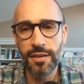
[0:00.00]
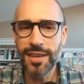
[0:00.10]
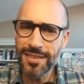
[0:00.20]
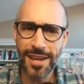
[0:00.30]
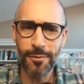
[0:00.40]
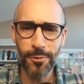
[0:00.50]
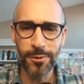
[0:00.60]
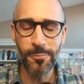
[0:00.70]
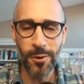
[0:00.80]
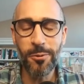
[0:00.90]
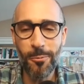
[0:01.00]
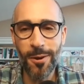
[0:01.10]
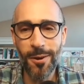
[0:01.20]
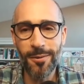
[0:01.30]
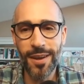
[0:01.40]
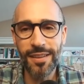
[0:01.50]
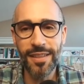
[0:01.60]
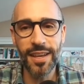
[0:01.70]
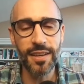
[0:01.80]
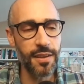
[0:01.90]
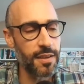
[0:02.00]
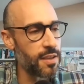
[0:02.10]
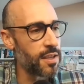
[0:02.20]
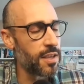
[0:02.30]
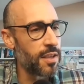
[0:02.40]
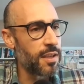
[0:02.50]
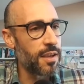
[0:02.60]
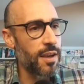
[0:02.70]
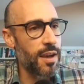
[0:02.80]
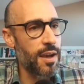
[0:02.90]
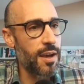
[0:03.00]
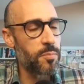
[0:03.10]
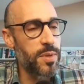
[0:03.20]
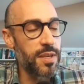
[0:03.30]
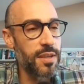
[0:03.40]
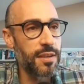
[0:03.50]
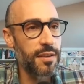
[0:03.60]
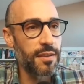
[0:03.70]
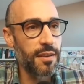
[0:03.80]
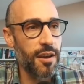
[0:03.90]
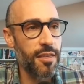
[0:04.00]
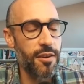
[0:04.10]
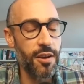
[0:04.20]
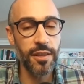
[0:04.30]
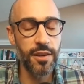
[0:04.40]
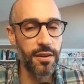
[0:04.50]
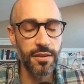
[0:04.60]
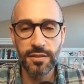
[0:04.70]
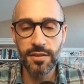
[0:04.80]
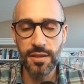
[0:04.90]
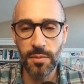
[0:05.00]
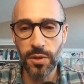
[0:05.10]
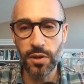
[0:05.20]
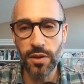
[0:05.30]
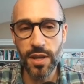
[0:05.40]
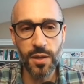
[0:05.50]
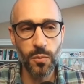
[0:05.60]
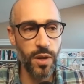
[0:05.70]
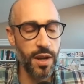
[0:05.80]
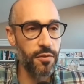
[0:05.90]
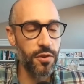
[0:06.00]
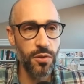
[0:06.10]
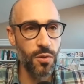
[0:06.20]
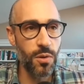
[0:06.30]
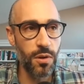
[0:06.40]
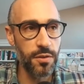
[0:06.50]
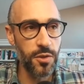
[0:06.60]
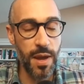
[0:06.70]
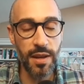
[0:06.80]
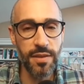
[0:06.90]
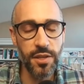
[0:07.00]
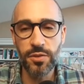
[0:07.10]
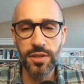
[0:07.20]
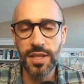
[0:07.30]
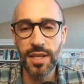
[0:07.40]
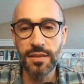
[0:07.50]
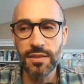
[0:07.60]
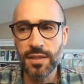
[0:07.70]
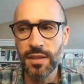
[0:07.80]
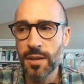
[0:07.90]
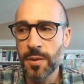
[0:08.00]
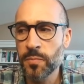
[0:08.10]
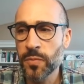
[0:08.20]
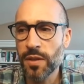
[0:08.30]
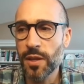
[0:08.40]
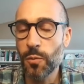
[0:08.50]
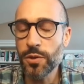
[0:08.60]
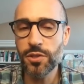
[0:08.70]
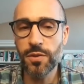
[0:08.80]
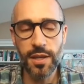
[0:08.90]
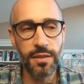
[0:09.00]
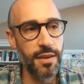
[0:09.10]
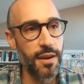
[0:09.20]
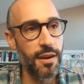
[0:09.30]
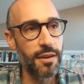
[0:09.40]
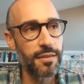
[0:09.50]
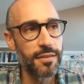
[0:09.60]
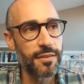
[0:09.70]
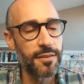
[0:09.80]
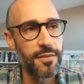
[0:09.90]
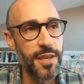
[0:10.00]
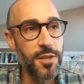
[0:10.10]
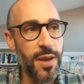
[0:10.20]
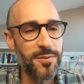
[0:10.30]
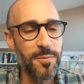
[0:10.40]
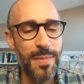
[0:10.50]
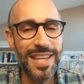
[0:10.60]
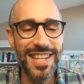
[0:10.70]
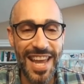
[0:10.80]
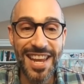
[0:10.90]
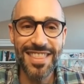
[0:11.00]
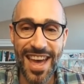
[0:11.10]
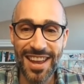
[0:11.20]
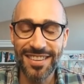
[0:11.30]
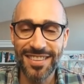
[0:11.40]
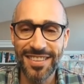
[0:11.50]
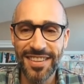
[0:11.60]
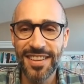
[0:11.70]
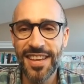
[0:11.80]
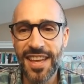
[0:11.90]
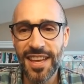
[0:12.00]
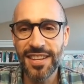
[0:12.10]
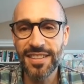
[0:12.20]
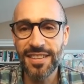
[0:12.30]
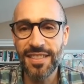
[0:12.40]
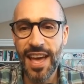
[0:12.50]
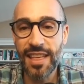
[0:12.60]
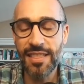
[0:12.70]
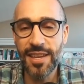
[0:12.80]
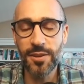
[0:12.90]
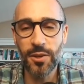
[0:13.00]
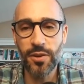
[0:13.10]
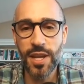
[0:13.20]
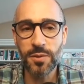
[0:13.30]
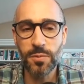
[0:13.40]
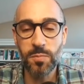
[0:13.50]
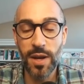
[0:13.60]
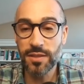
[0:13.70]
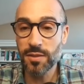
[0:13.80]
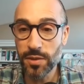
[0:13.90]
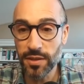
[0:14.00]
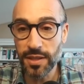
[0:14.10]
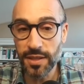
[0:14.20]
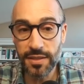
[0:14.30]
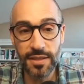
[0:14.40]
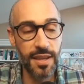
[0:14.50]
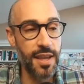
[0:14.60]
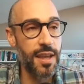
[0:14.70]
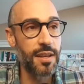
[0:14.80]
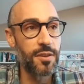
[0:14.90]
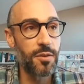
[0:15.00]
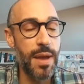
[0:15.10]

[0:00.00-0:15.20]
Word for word: is that really what you want, right? Like uh, being a thought leader to some degree in whatever your domain of interest is. Like once you get there, then you have to maintain that. And that then creates responsibilities, and you're